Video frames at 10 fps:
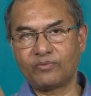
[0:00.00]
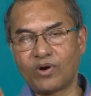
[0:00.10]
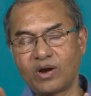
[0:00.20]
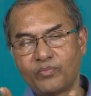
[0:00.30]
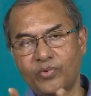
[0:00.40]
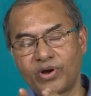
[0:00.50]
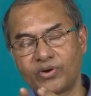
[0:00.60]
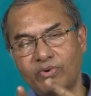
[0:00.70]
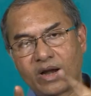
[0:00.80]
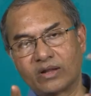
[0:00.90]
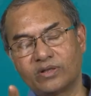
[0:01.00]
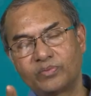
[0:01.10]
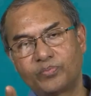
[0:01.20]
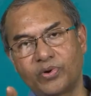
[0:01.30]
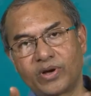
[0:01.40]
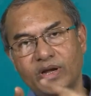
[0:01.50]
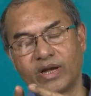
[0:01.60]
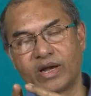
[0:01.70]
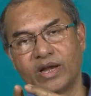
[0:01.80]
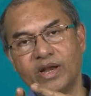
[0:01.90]
one point to another point
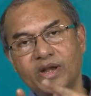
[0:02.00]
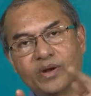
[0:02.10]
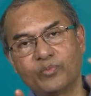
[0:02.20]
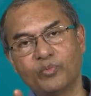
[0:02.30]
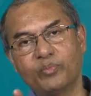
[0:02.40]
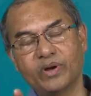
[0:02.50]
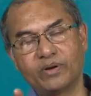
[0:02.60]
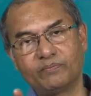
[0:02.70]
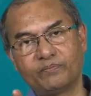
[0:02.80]
in a linear movement.